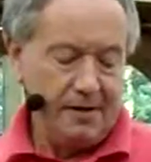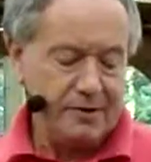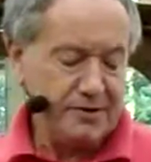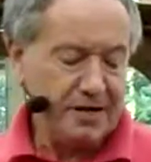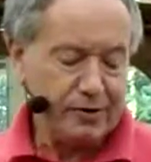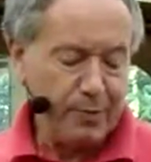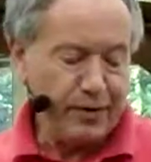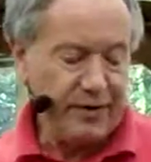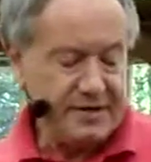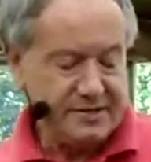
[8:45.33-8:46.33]
Secret with
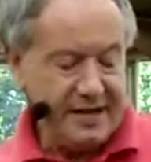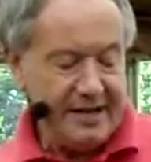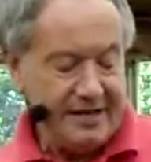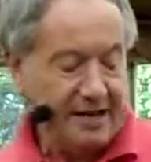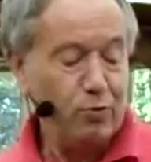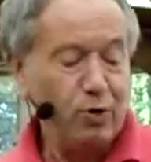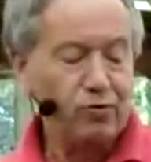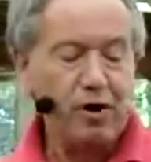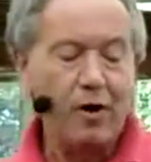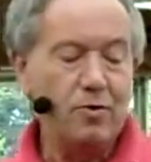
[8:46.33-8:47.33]
this is it will
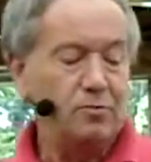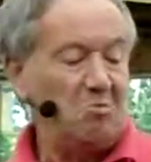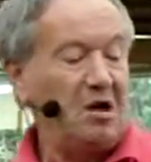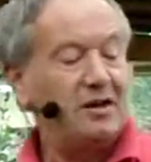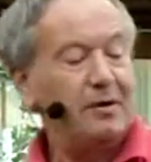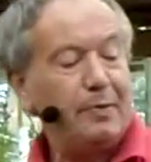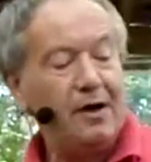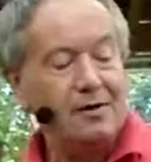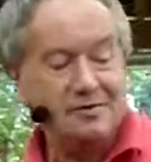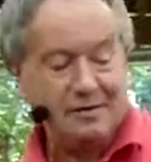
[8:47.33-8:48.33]
grow in the
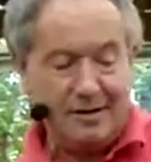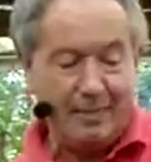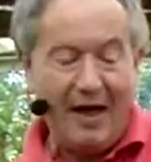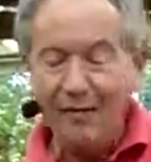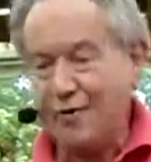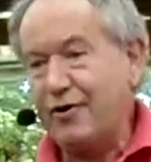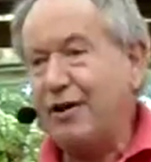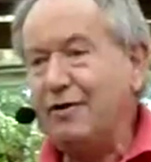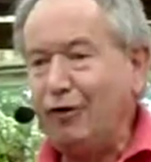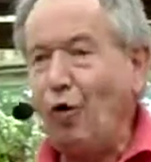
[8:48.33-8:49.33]
plant about
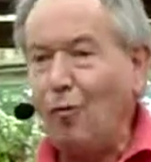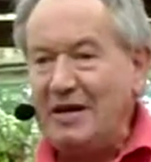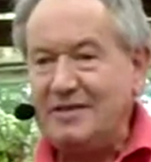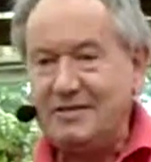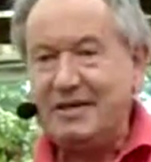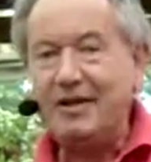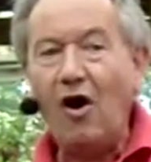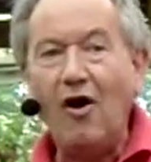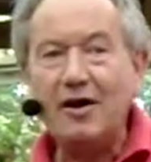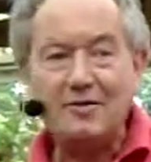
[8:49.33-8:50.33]
3-4 metres in
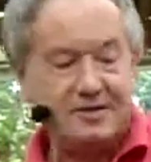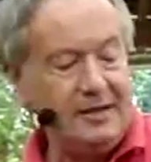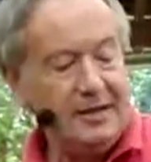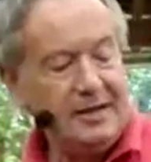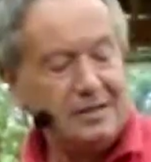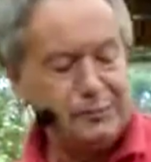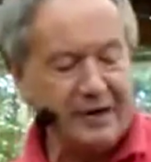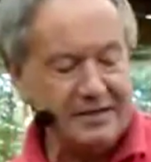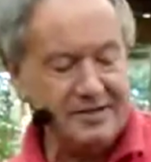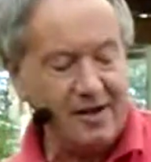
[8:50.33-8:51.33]
height.
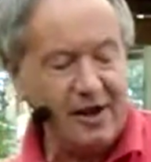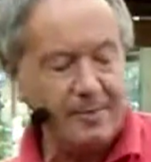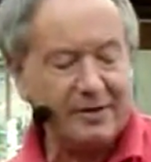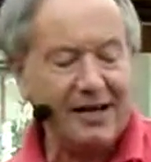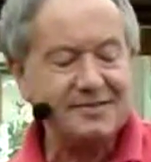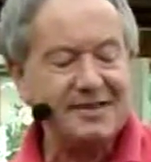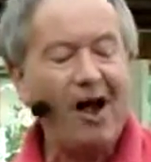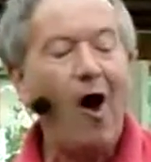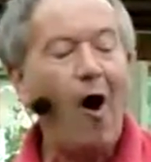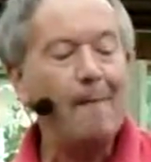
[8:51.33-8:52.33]
Springtime, cut it
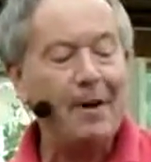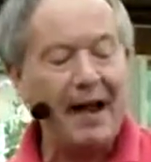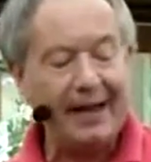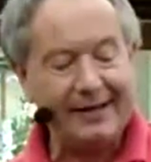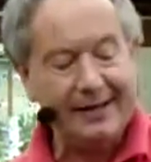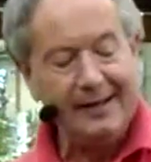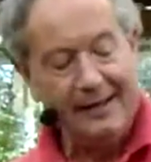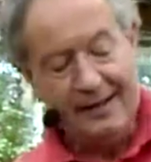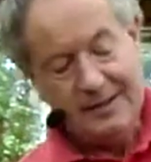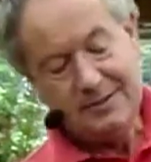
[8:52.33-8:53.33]
hard back
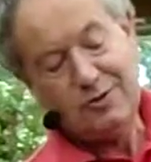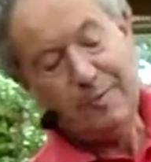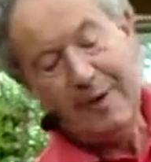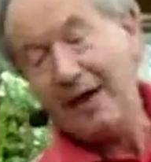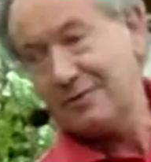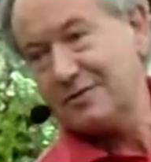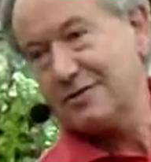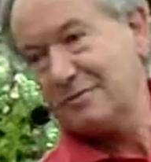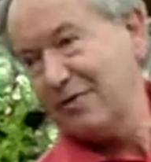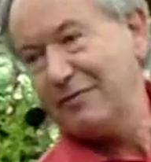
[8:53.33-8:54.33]
to about
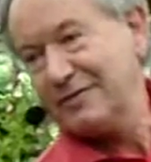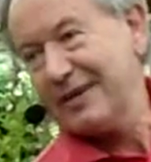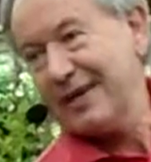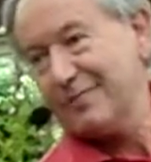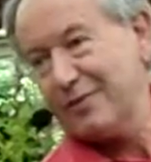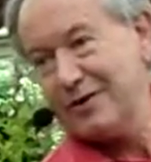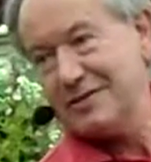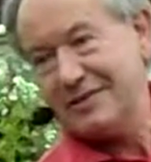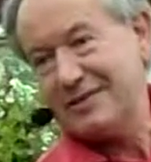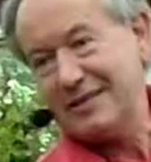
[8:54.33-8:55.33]

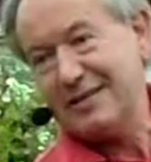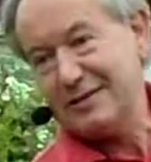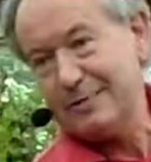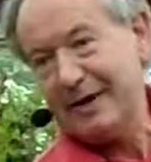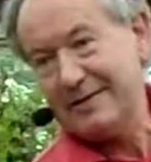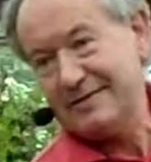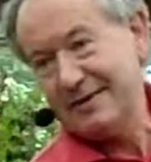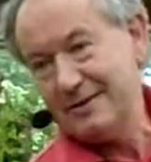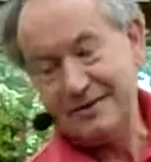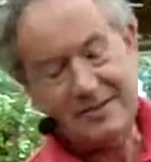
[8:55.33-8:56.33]
15-30
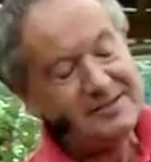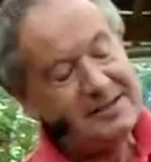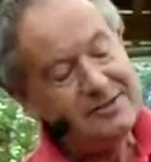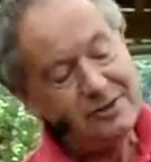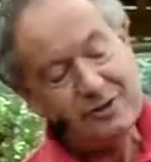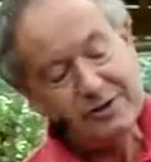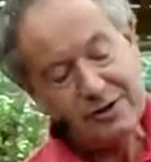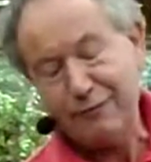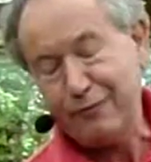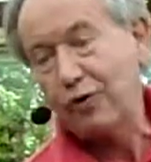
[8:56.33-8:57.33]
centimetres, 6 inches
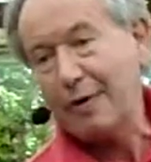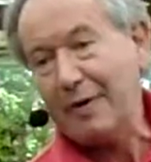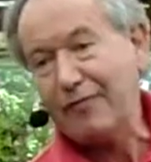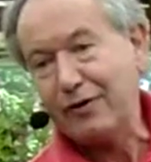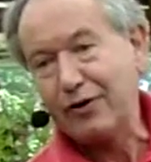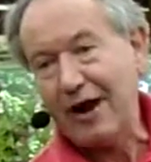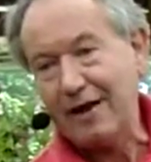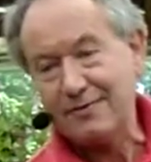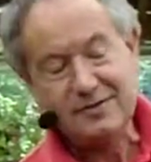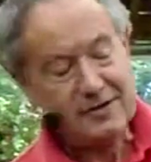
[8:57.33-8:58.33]
a foot above the ground,